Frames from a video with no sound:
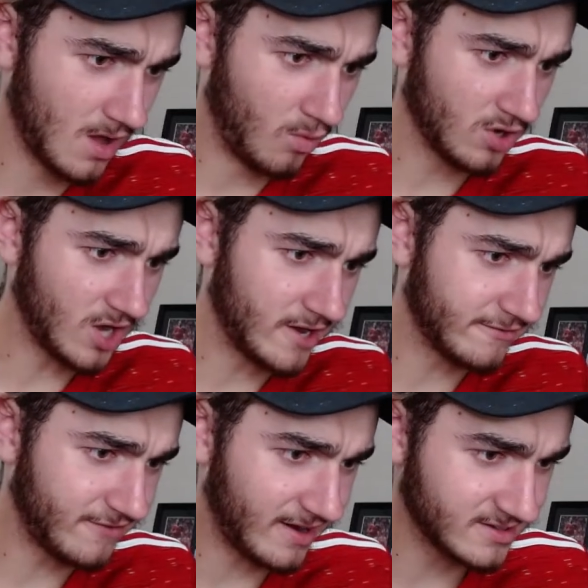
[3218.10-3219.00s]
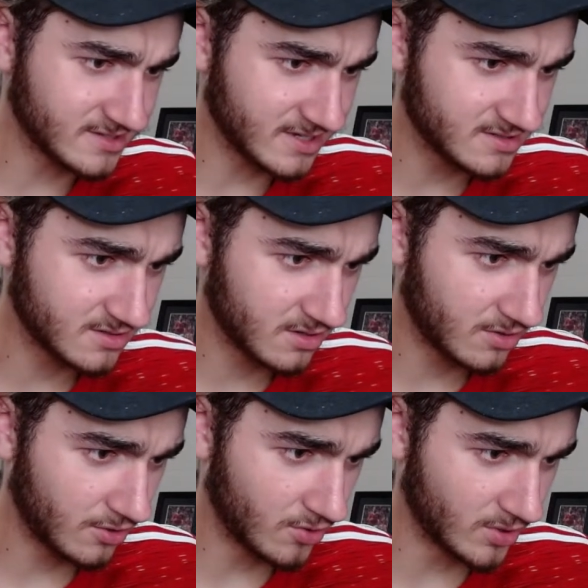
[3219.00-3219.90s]
What kind of fan is this?
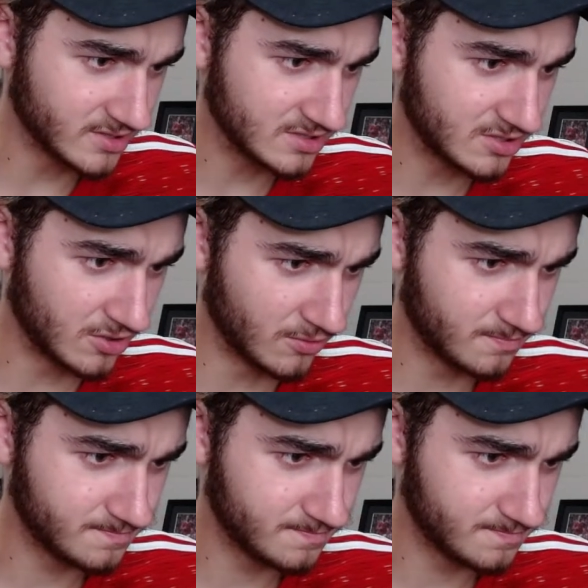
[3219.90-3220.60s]
No noise at all.